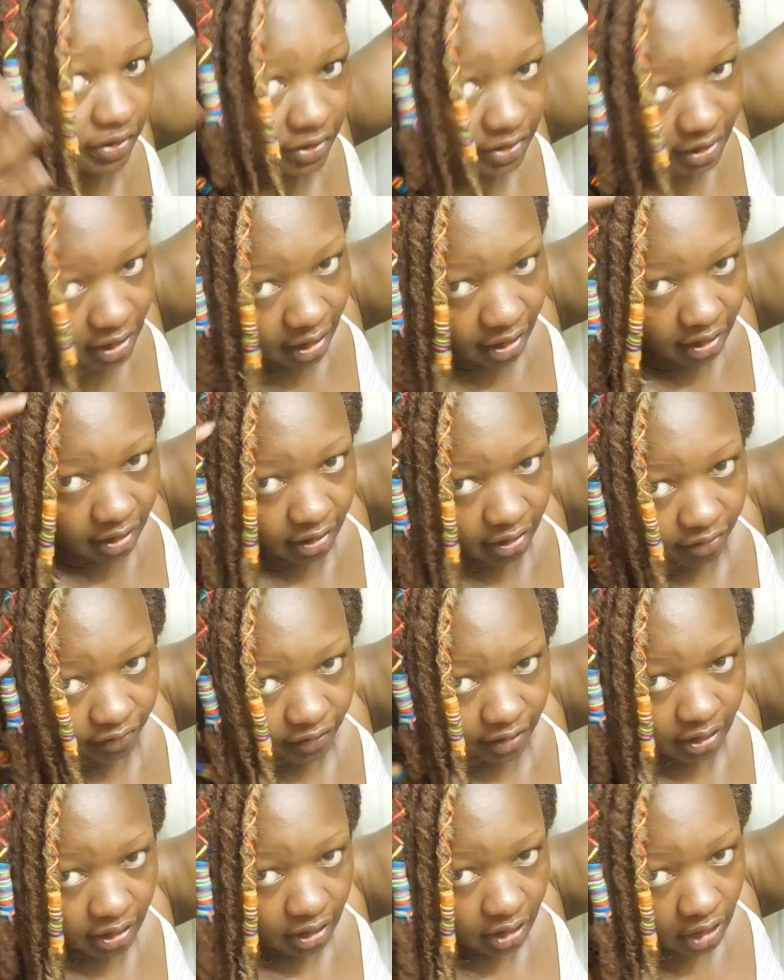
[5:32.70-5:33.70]
side of
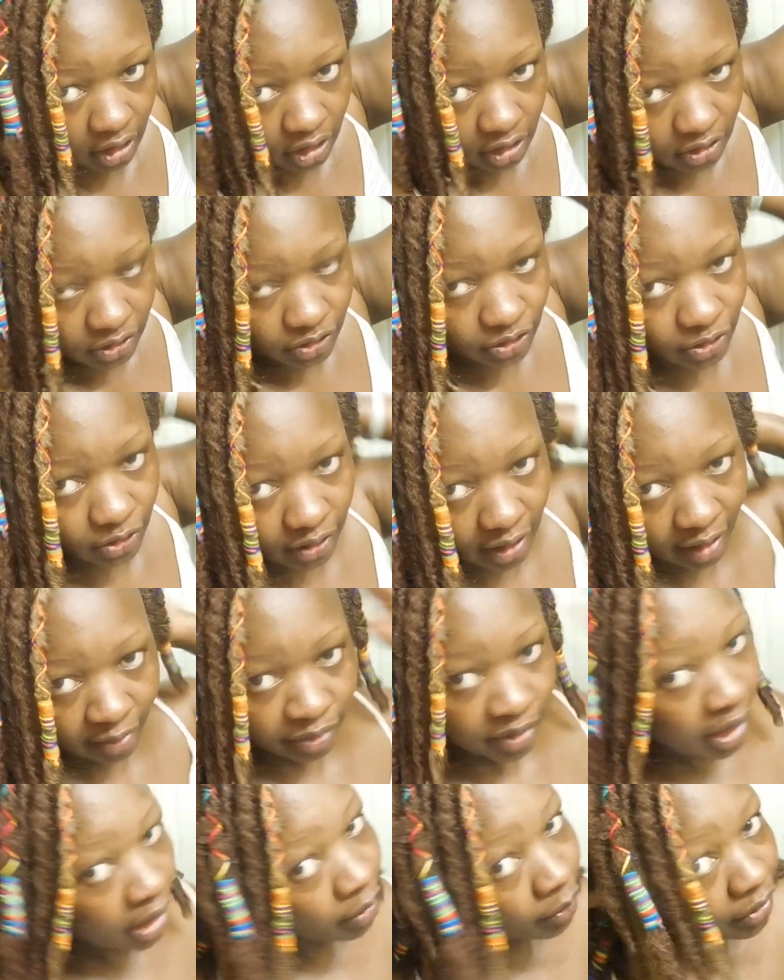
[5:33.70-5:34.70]
it. So I'm
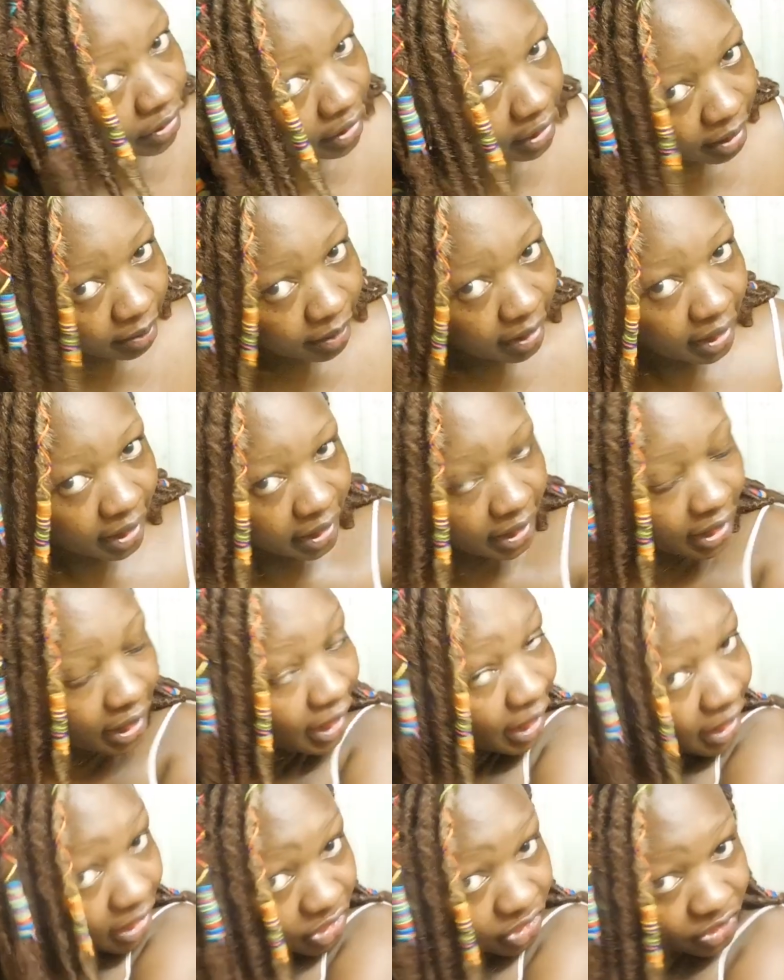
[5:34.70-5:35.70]
not worried about it.
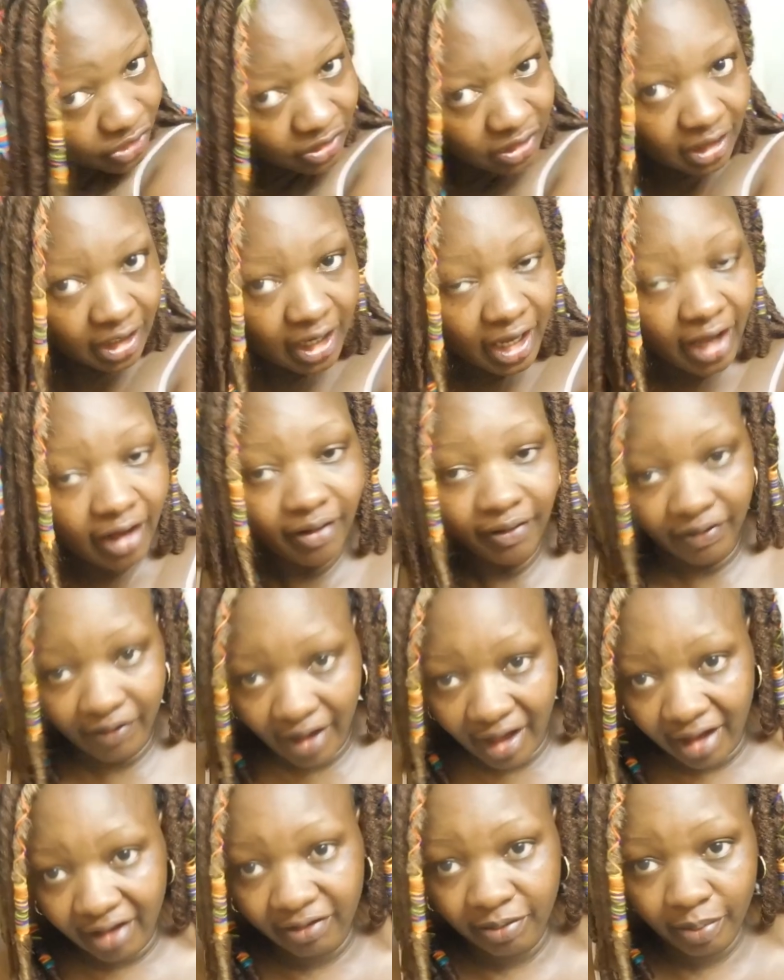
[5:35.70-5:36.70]
I should have got
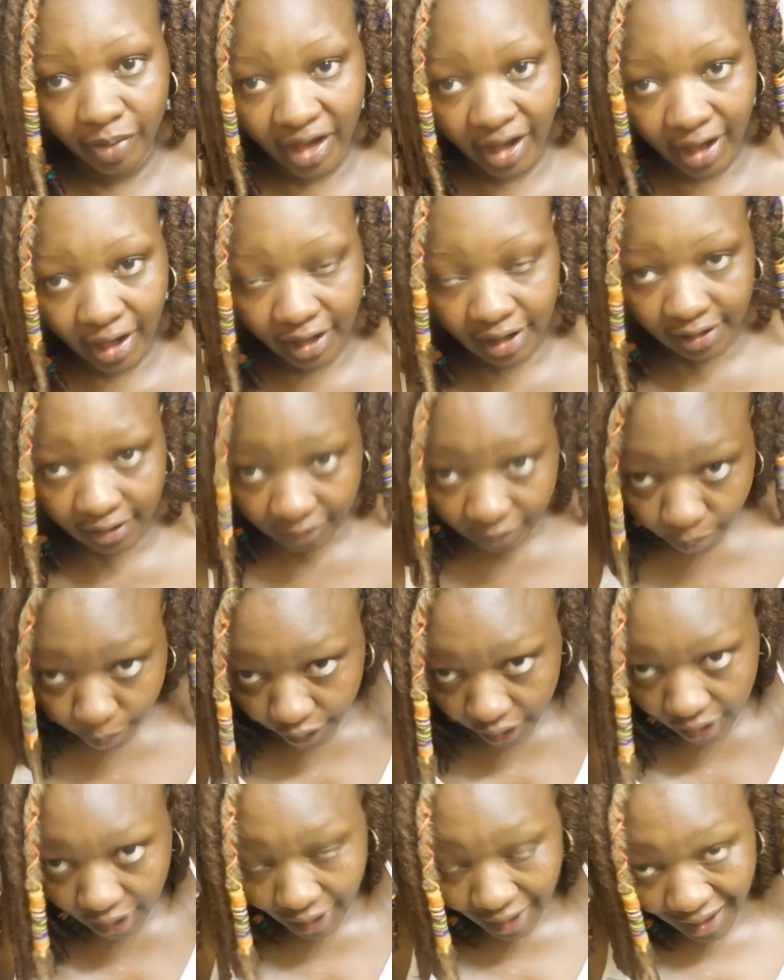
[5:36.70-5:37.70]
5 packs,
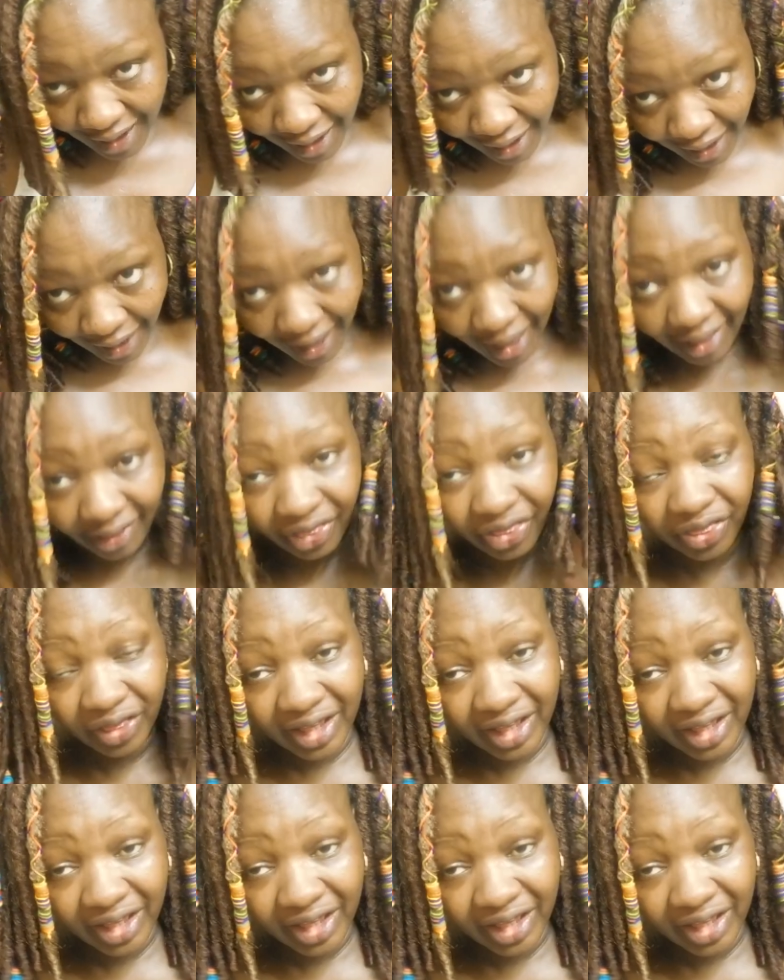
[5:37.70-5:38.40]
but I